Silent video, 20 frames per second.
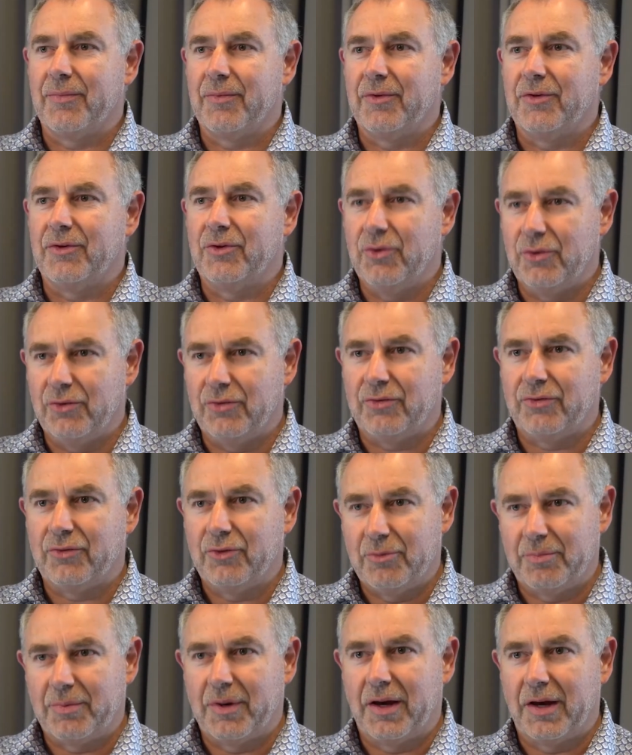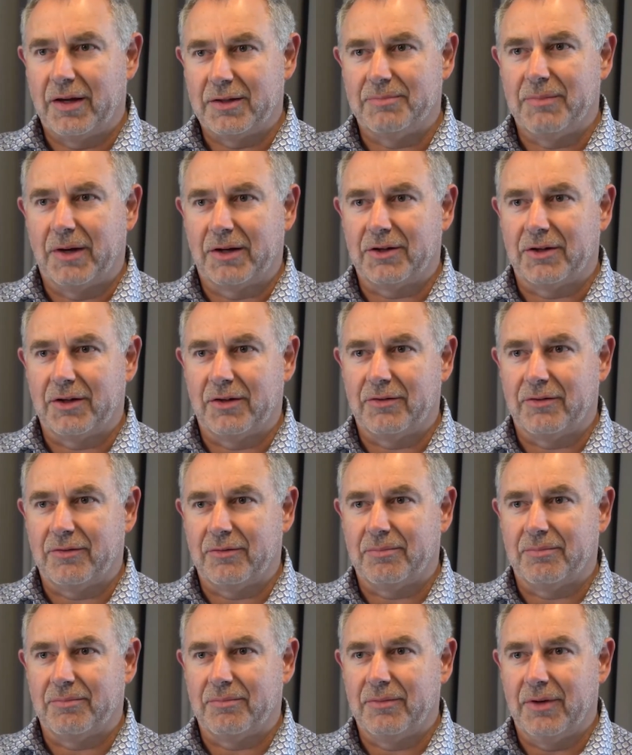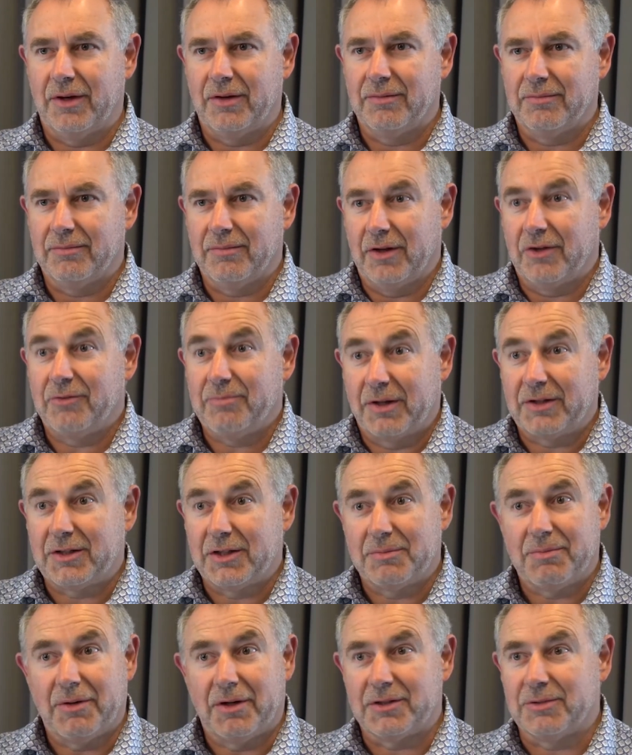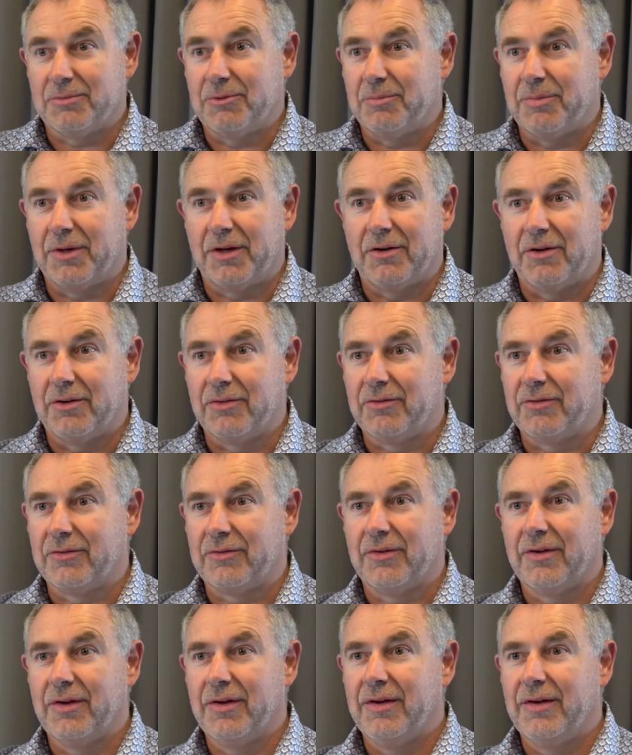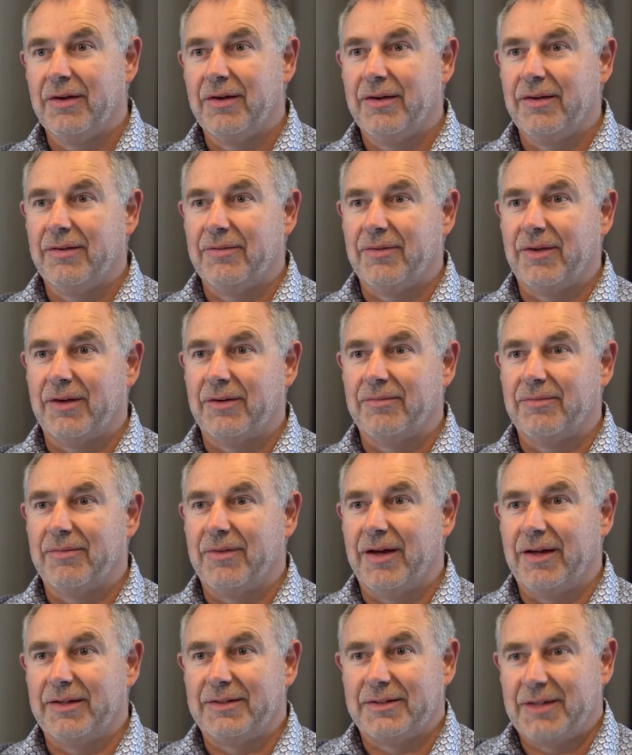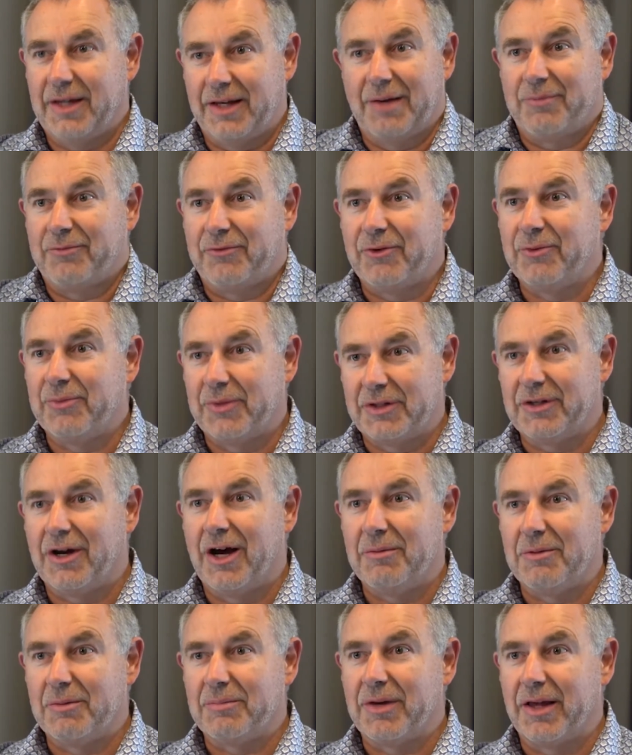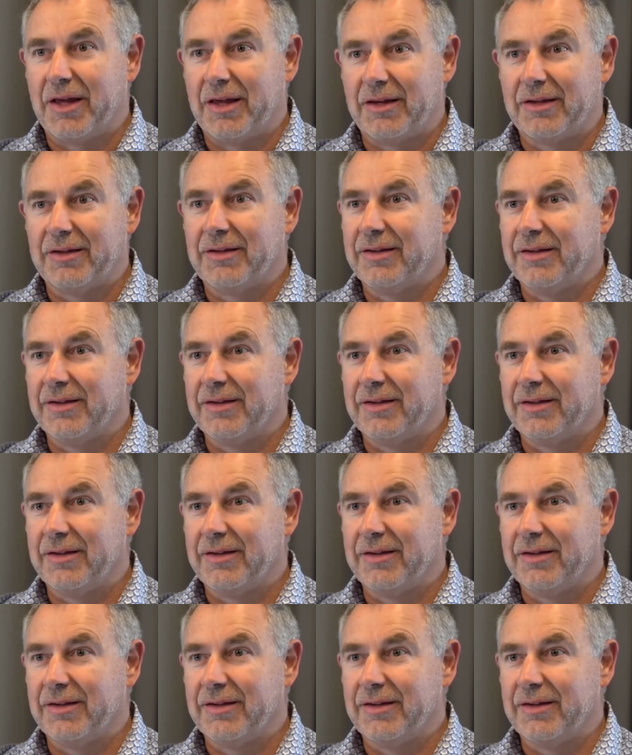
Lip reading: use super as much as, yeah, as much as possible, because, yeah, it's set up for retirement planning.